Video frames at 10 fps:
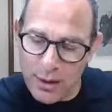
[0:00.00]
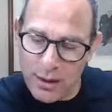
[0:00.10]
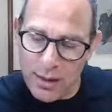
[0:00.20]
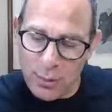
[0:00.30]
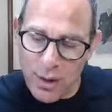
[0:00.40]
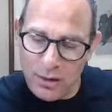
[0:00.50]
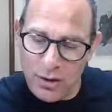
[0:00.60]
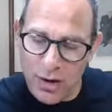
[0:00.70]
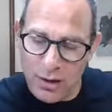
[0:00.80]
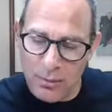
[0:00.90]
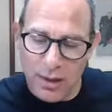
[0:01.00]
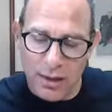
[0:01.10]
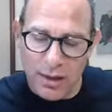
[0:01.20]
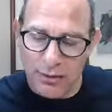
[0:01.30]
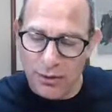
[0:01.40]
and I want to talk about
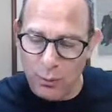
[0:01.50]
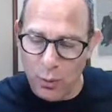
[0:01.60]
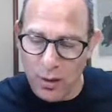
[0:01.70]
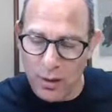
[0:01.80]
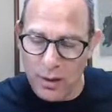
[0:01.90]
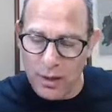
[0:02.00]
less is more